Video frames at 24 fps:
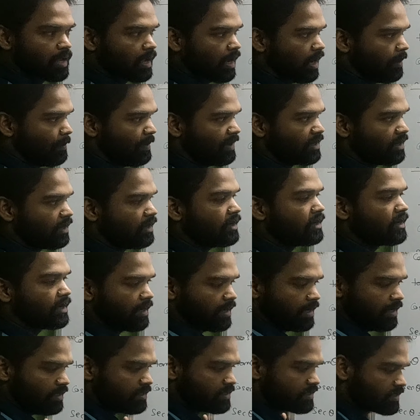Am I clear?
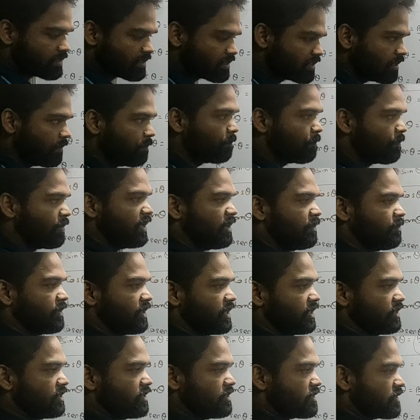It simply
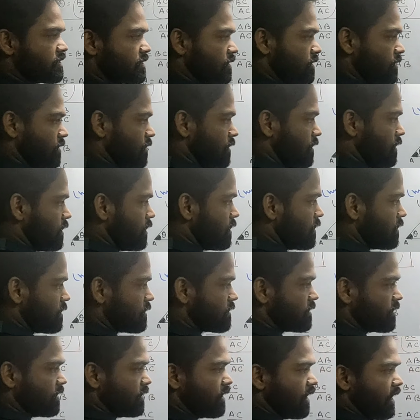means,
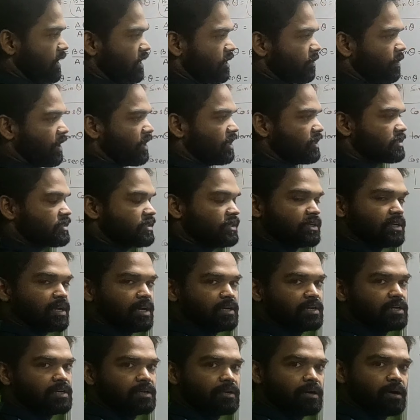see, 90 minus theta
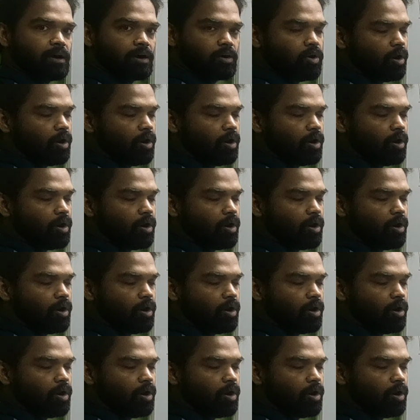and theta are